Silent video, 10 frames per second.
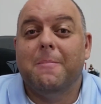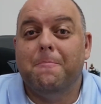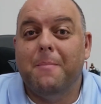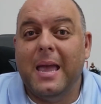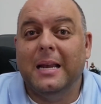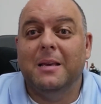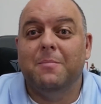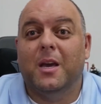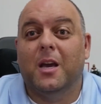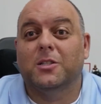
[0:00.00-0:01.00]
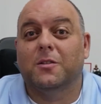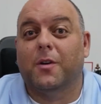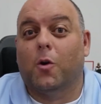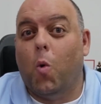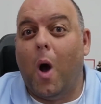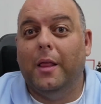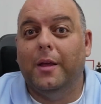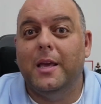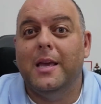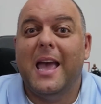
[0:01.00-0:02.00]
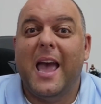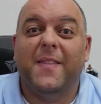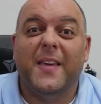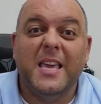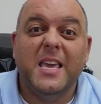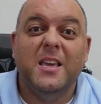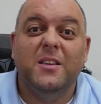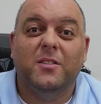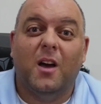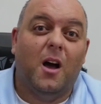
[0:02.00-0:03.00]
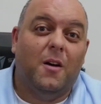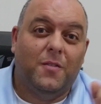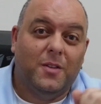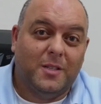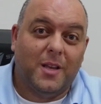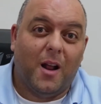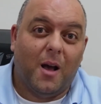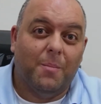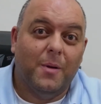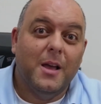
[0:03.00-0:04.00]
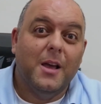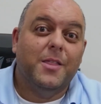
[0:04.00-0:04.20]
mainly because of the quality and the ease of setup.